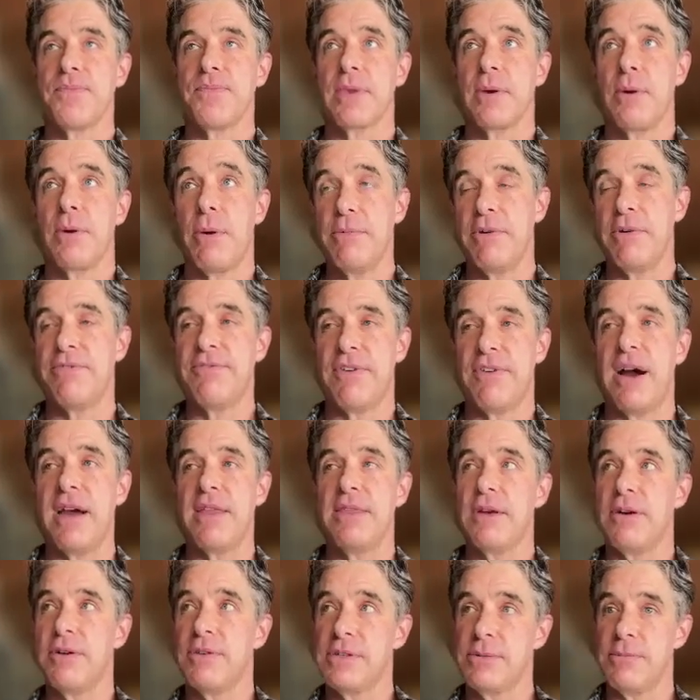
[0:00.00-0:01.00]
when we
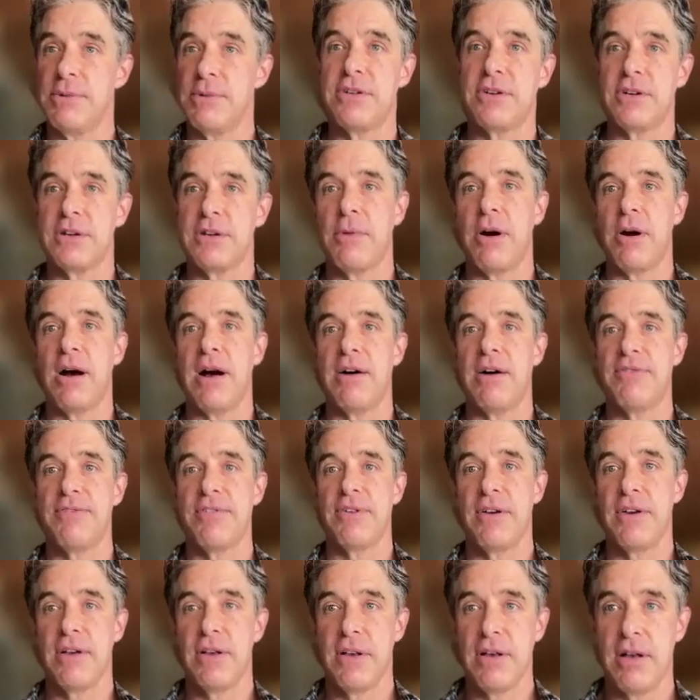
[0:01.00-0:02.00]
find those and we turn them off,
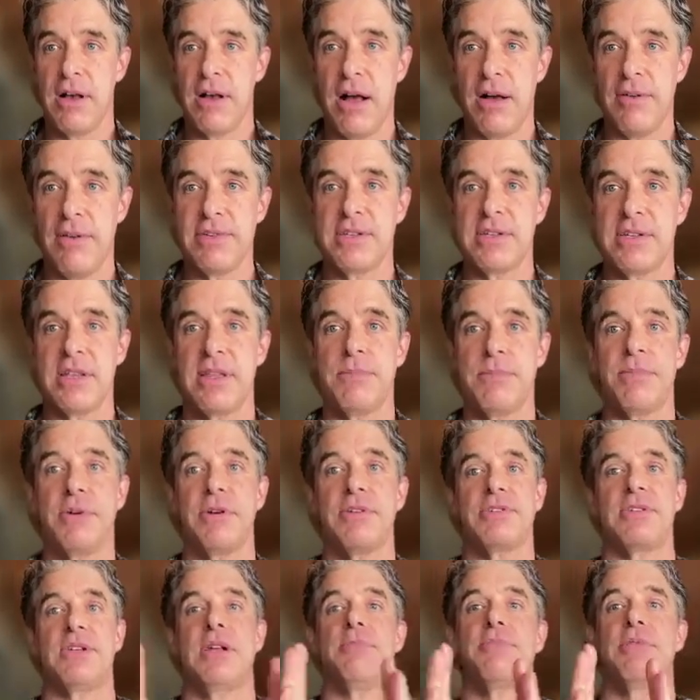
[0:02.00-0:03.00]
all of a sudden the
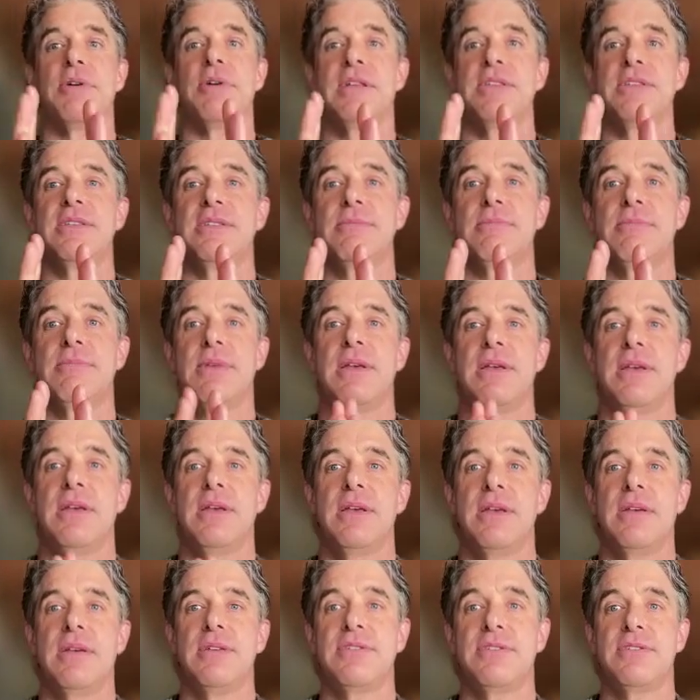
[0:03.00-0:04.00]
person uprights.
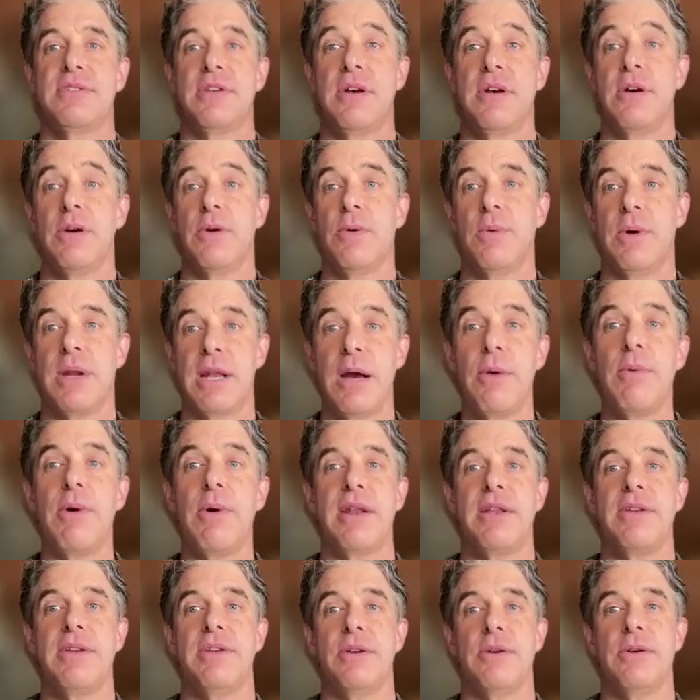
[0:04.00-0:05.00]
So what I
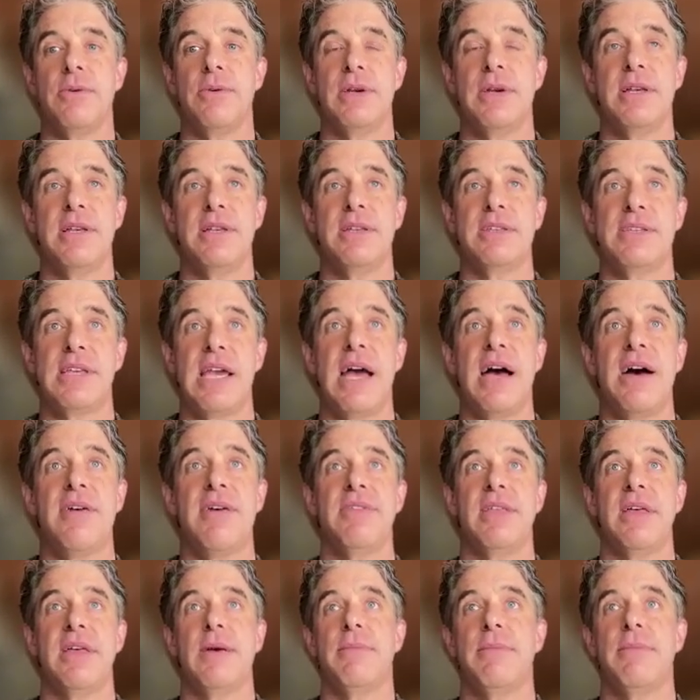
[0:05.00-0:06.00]
want to do is
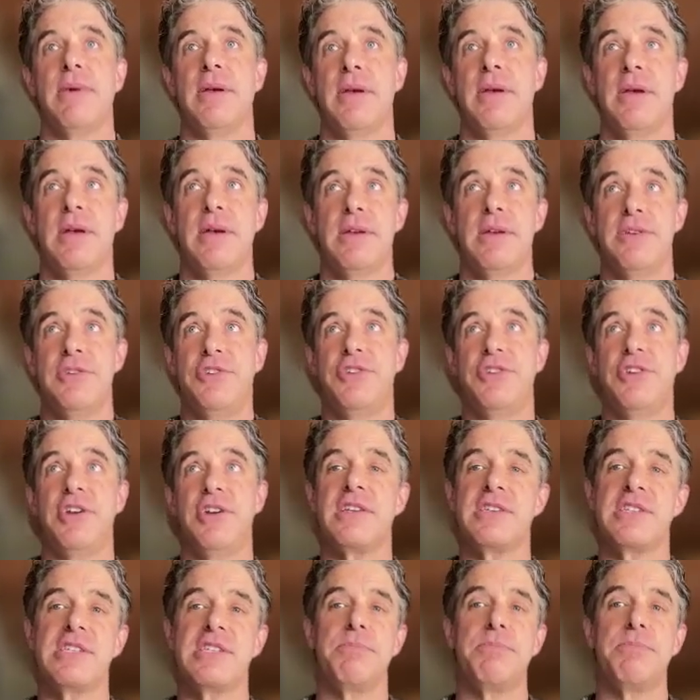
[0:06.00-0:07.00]
have them,
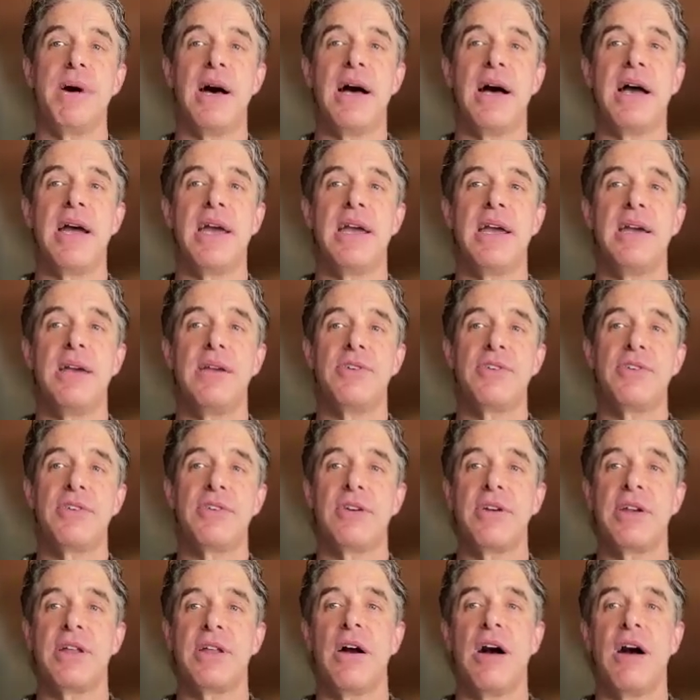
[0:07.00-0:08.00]
just by
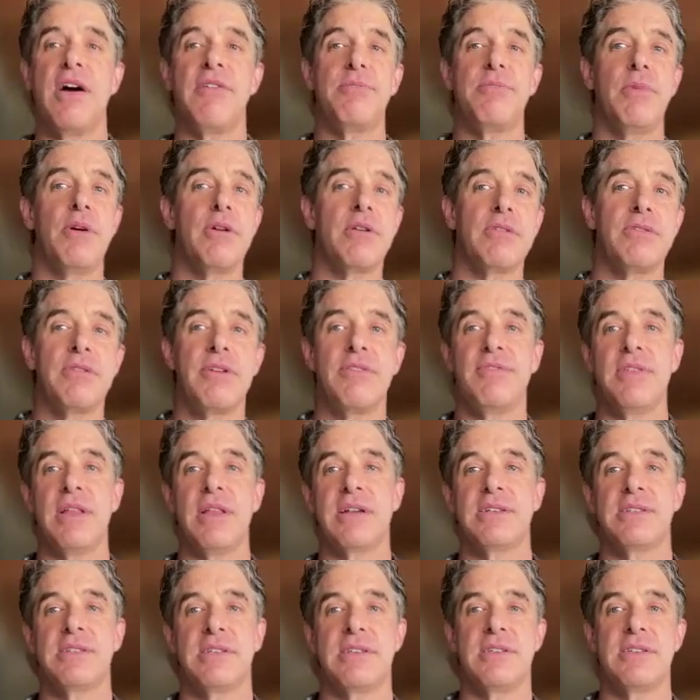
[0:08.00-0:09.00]
turning off motor
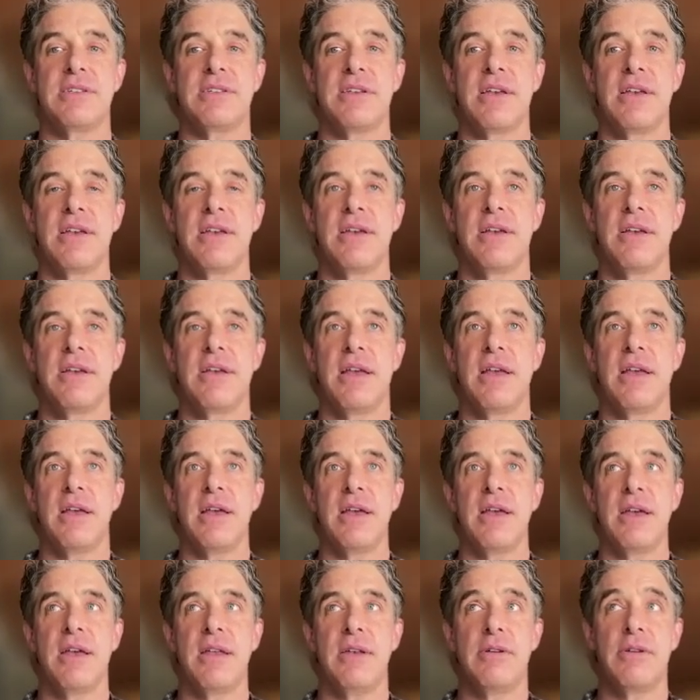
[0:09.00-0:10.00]
reflexes
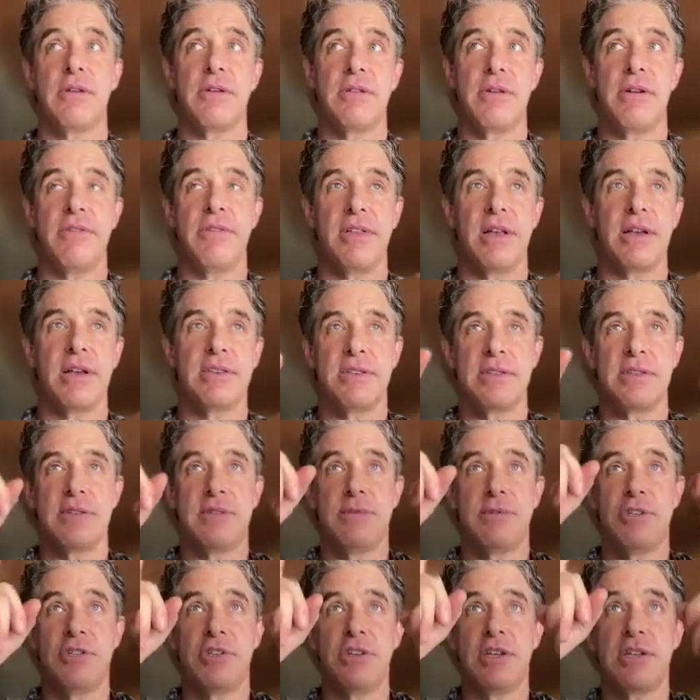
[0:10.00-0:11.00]
and
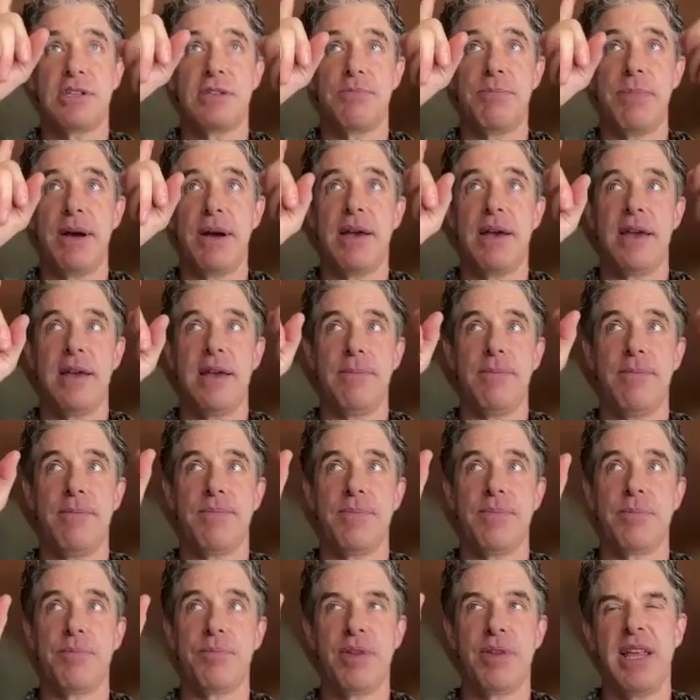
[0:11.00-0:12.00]
neuroreflexes, just by
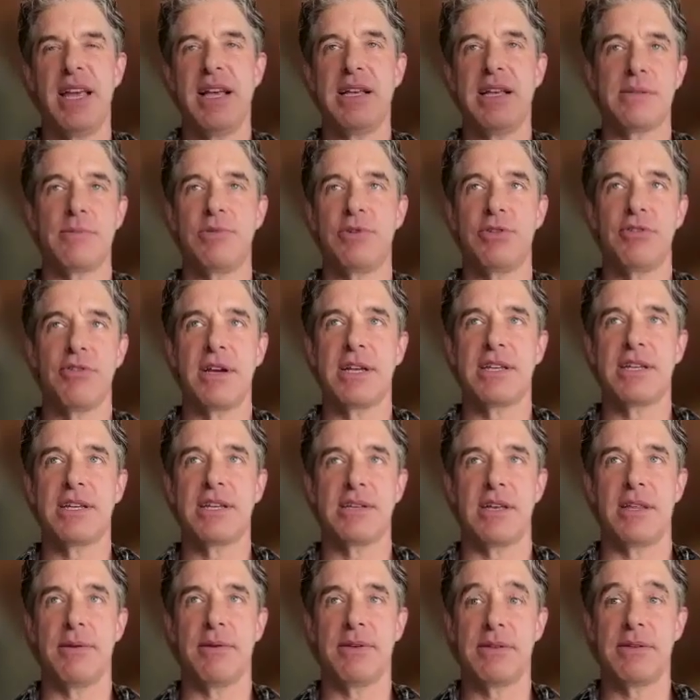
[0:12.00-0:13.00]
playing some tricks
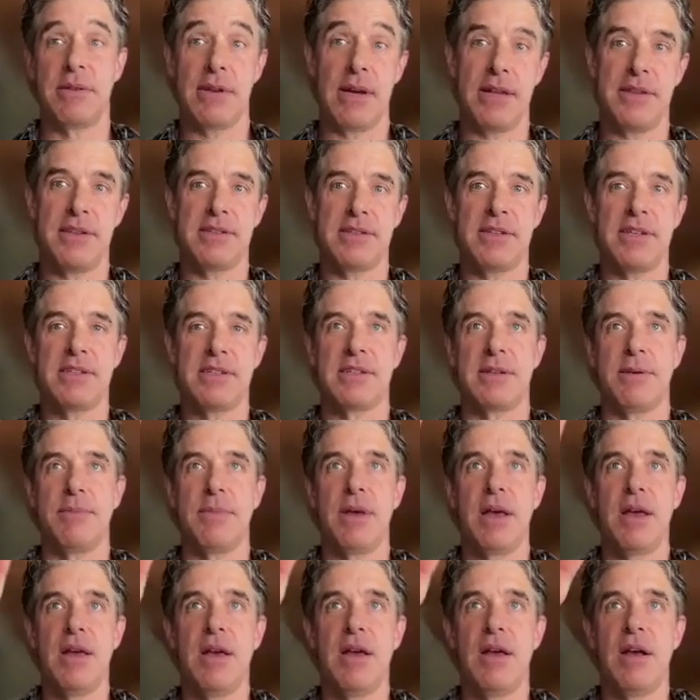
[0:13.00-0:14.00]
on the system,
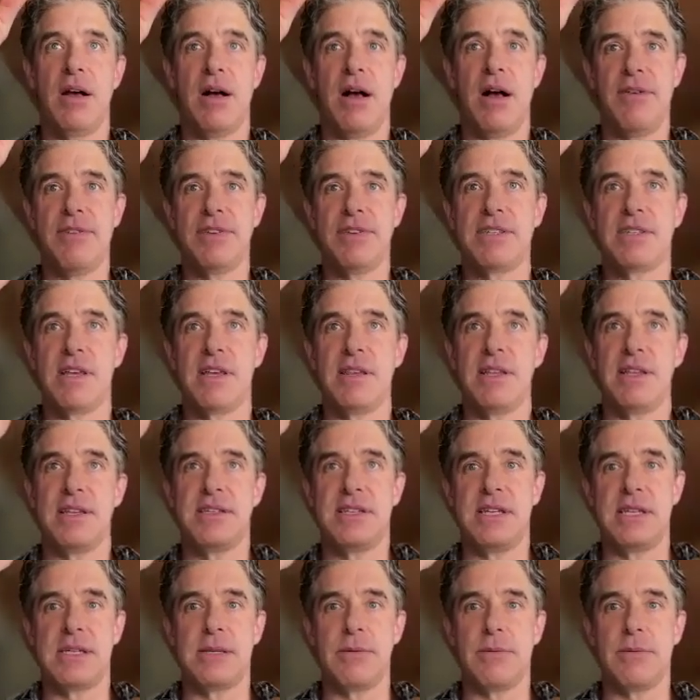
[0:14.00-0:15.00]
all of a sudden the
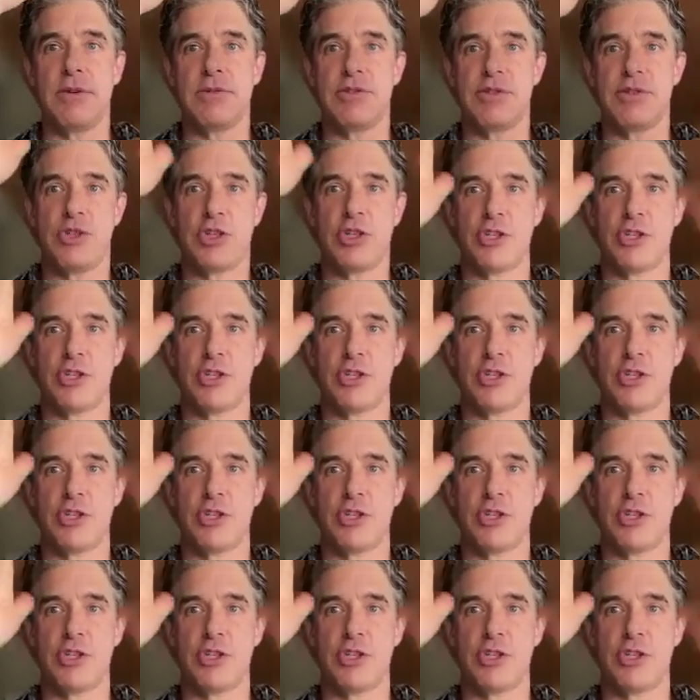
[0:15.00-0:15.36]
system goes